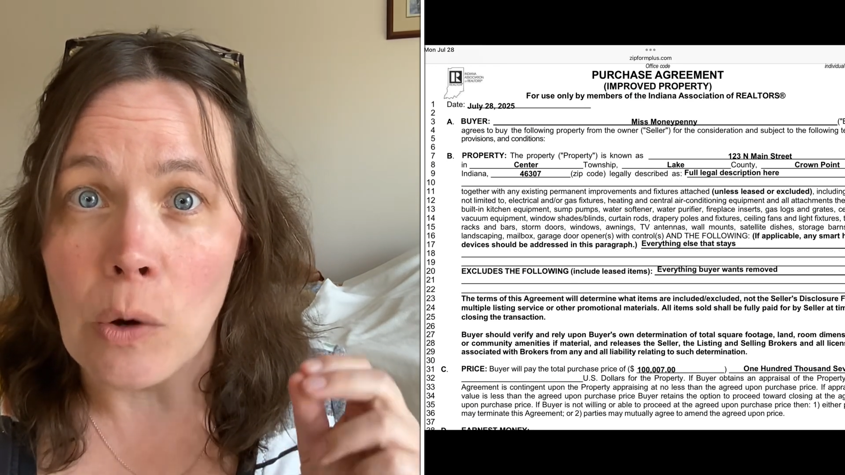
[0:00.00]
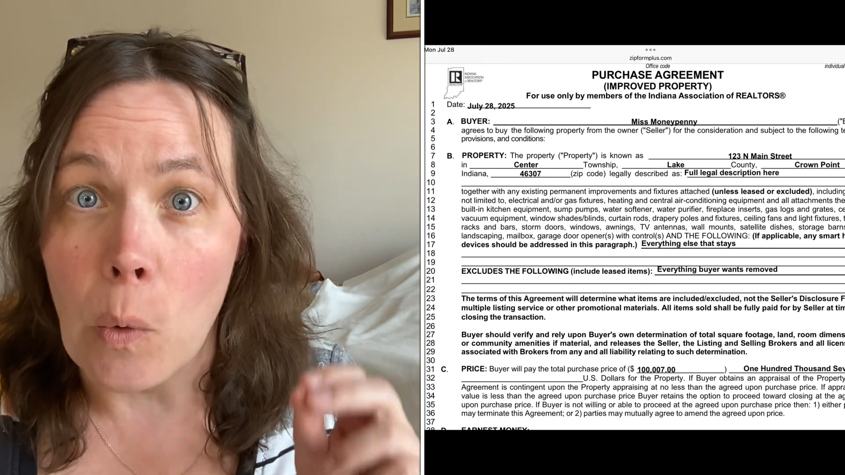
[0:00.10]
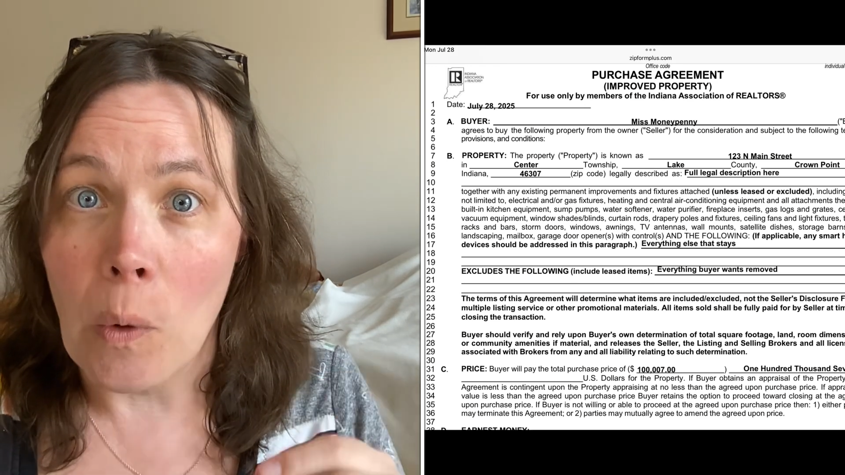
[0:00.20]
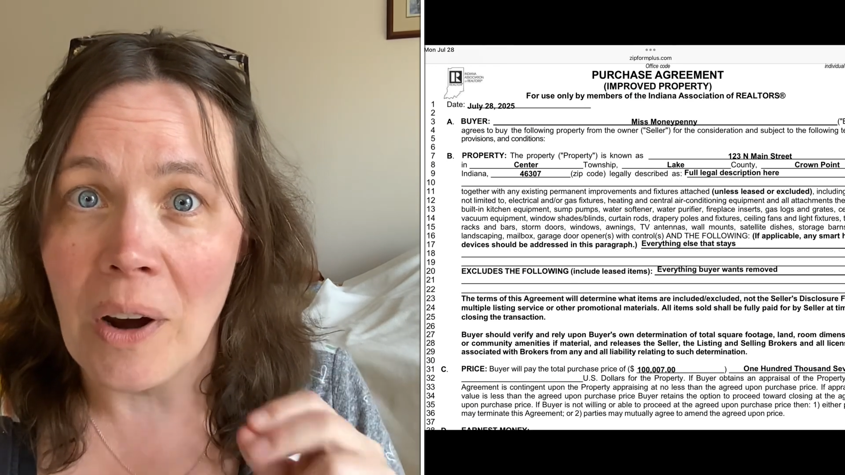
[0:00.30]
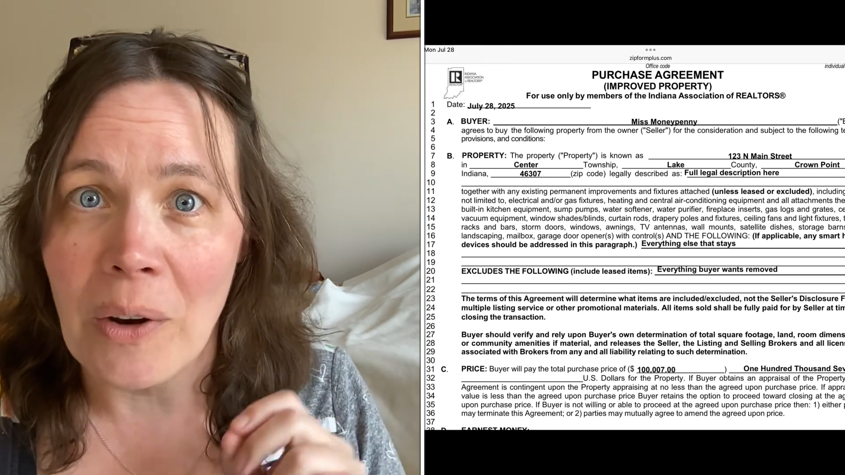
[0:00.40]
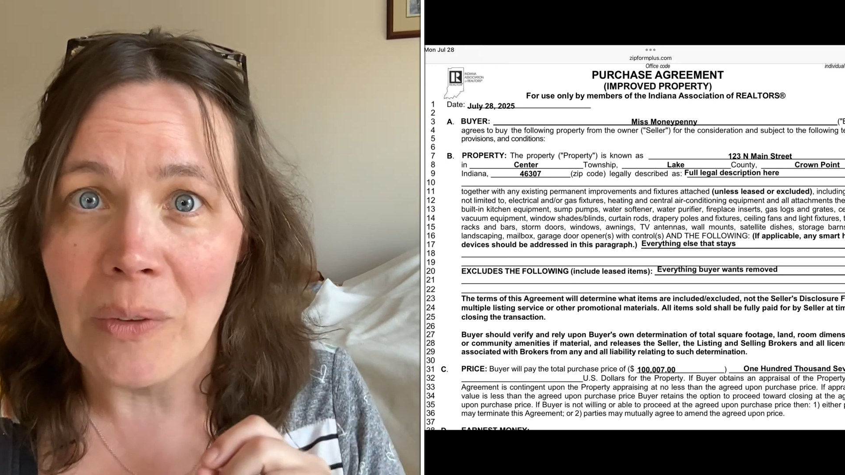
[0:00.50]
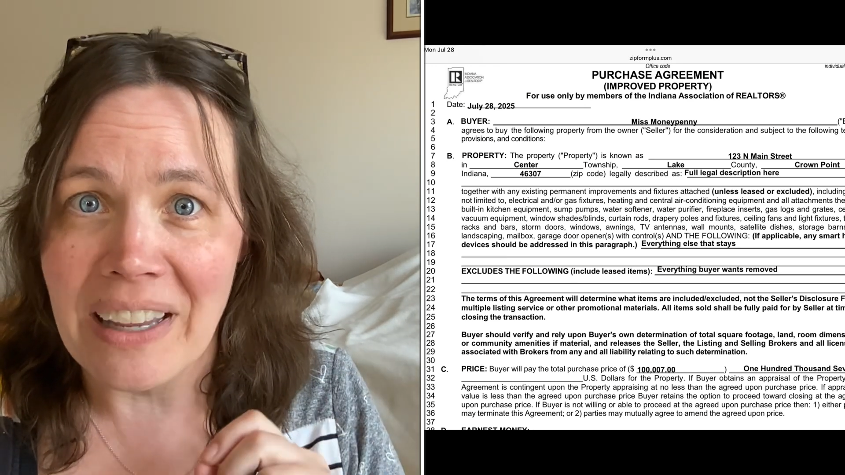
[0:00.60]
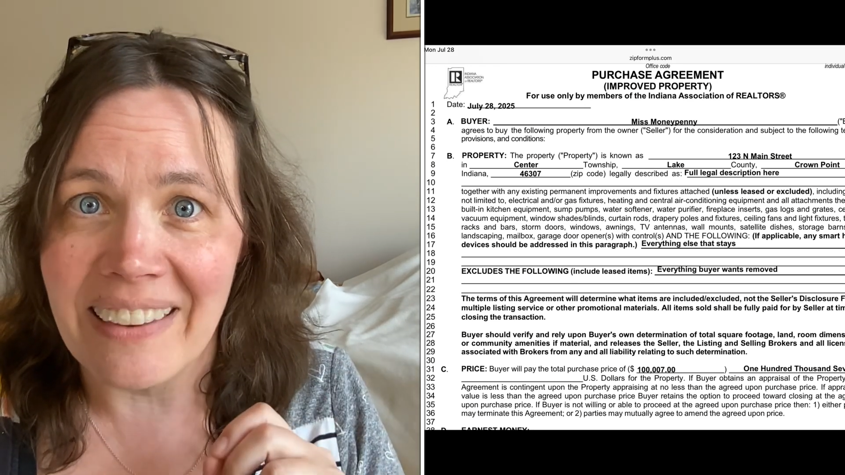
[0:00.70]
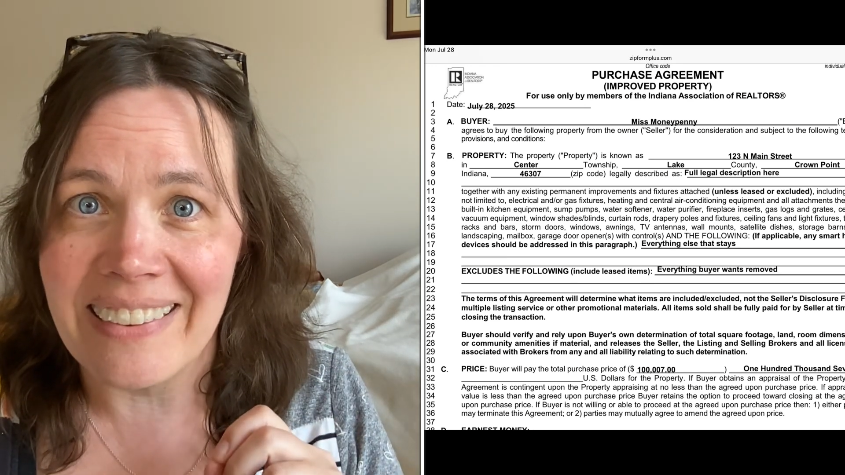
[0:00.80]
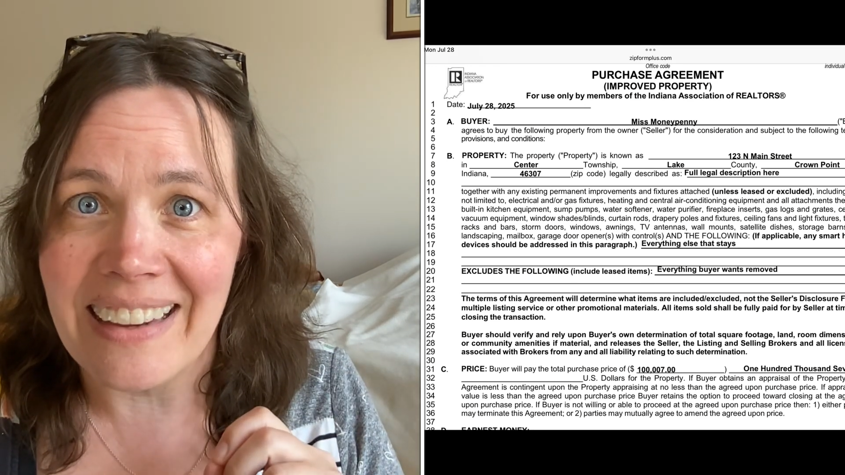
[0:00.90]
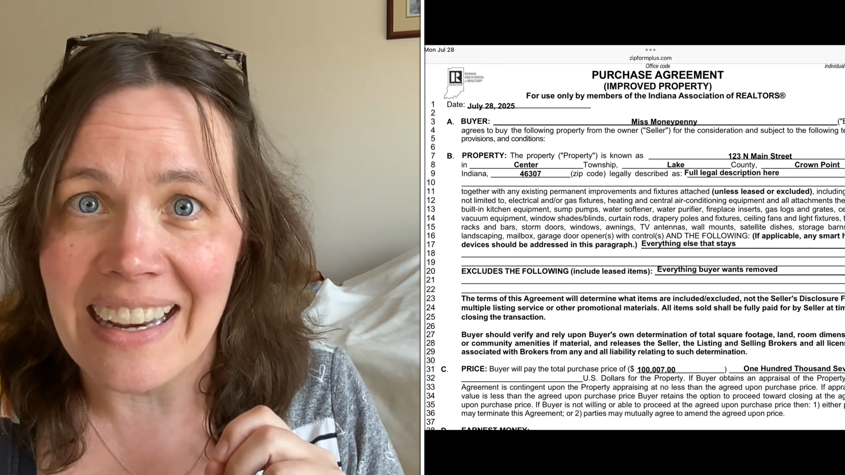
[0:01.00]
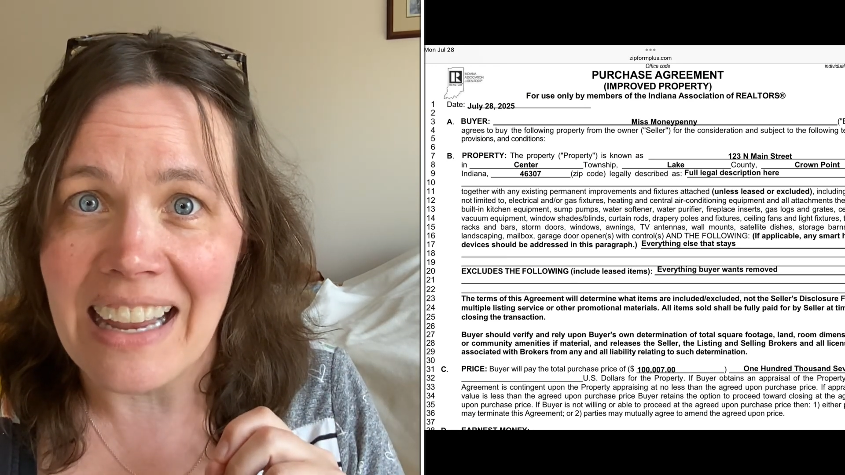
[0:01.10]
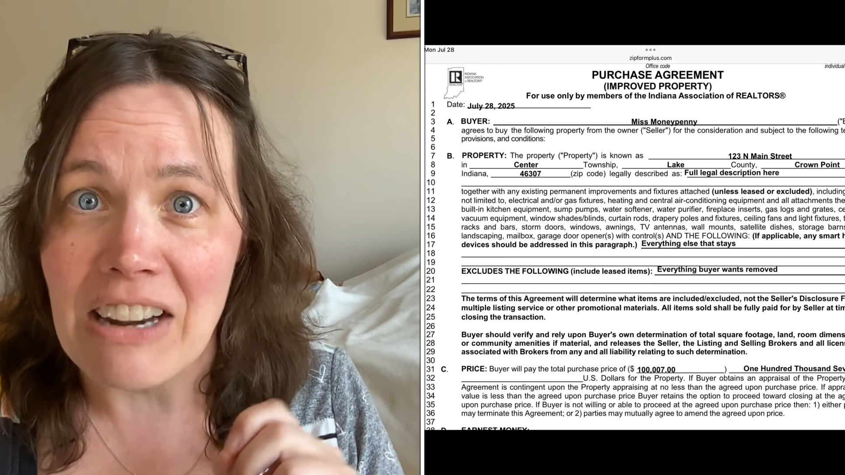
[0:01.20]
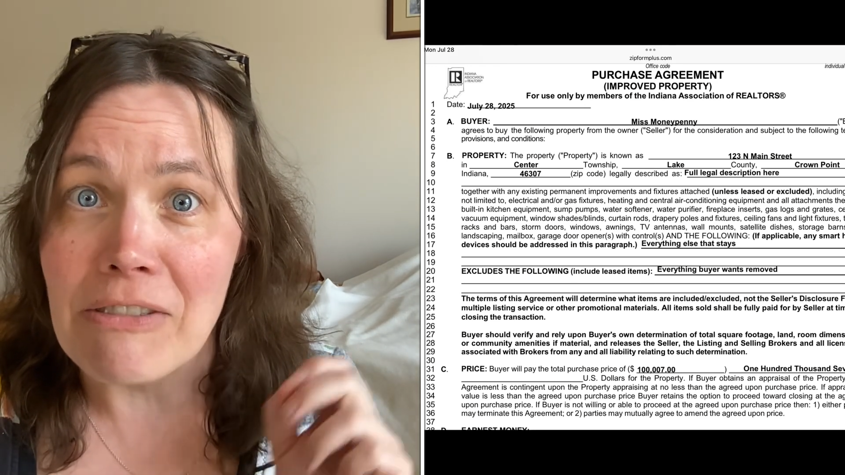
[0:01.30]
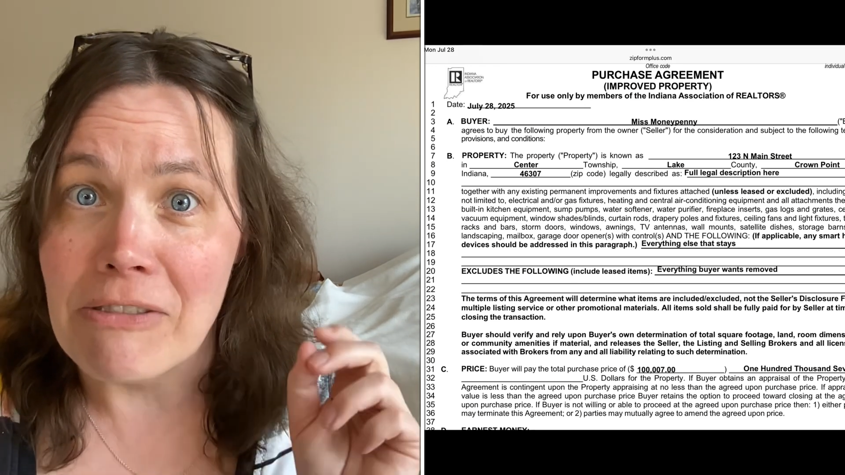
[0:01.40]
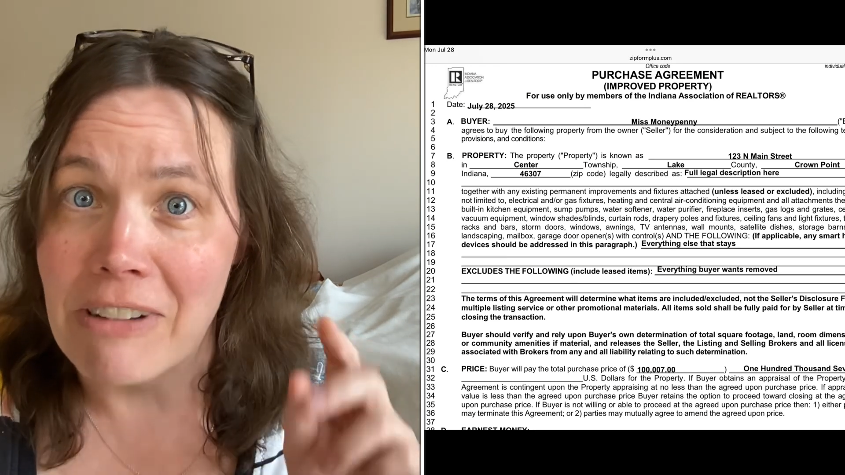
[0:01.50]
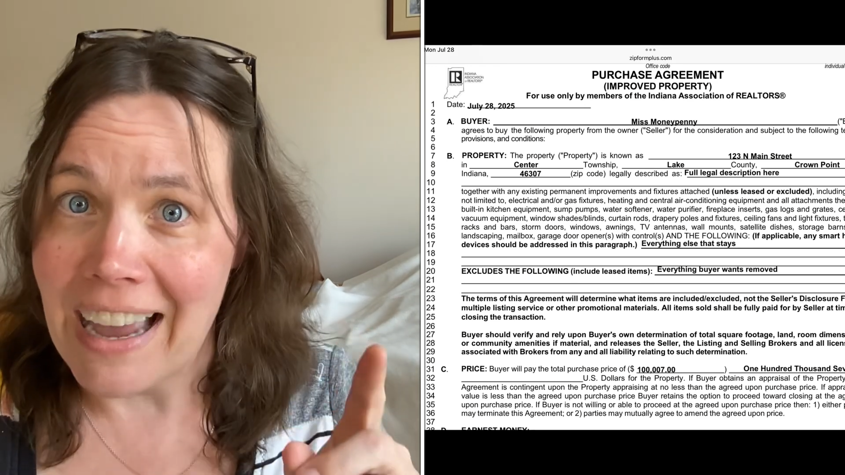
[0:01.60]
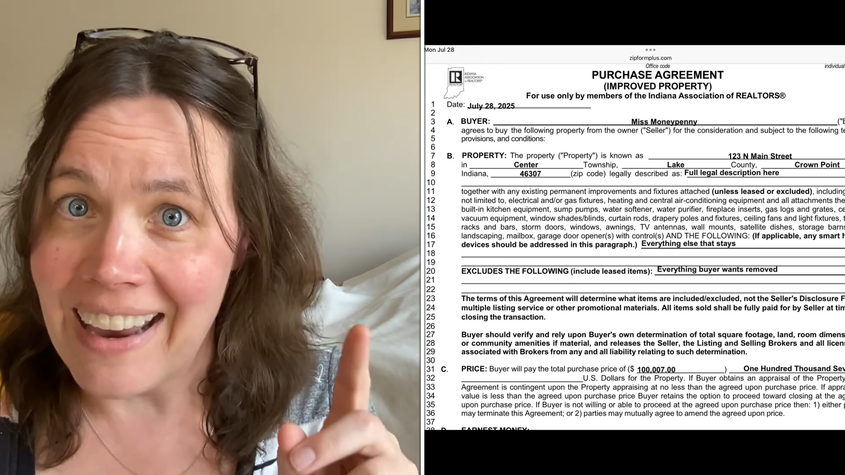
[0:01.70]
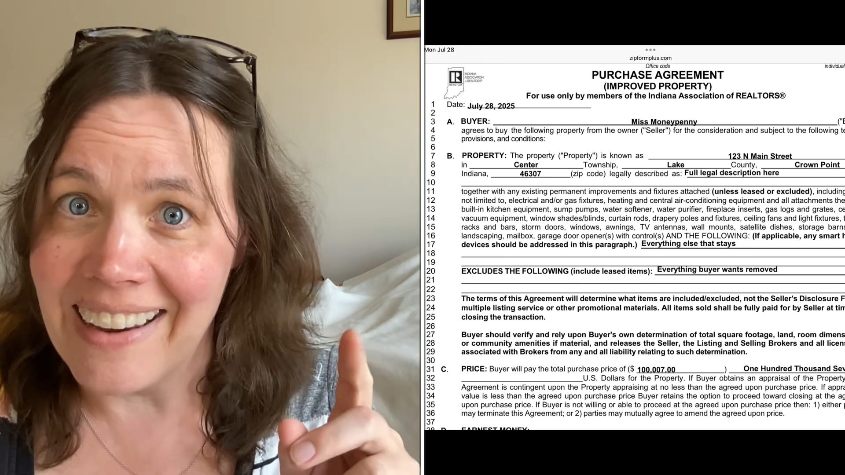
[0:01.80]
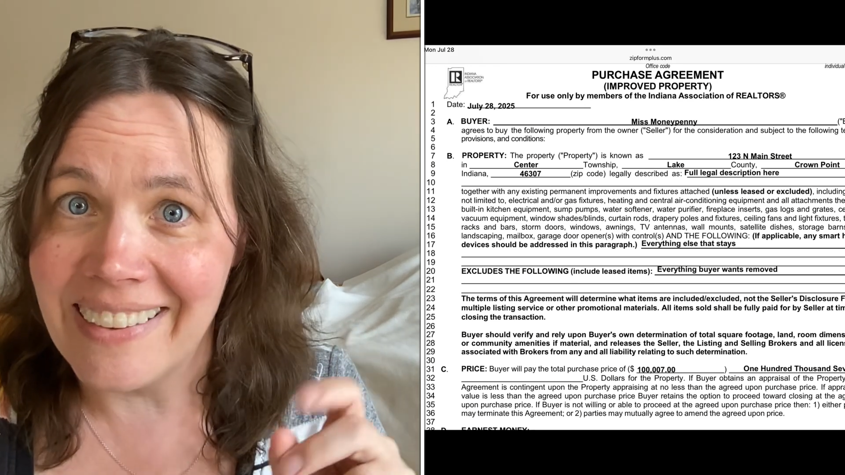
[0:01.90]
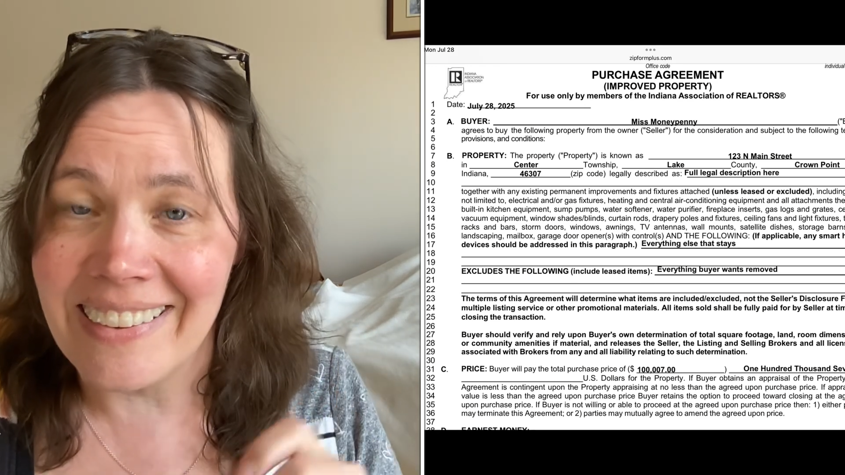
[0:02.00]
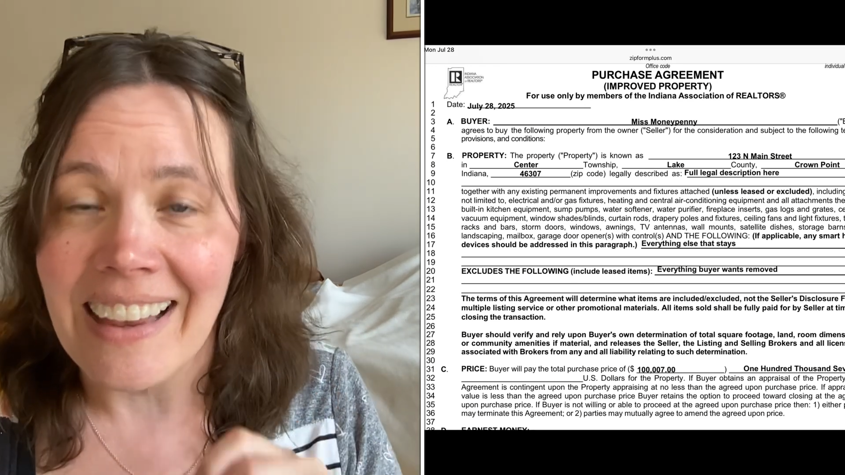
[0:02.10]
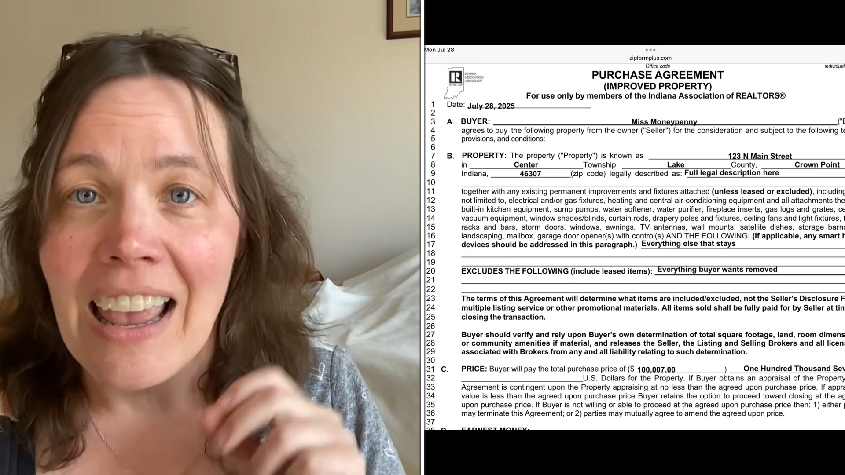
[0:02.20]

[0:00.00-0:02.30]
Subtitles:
or real estate advice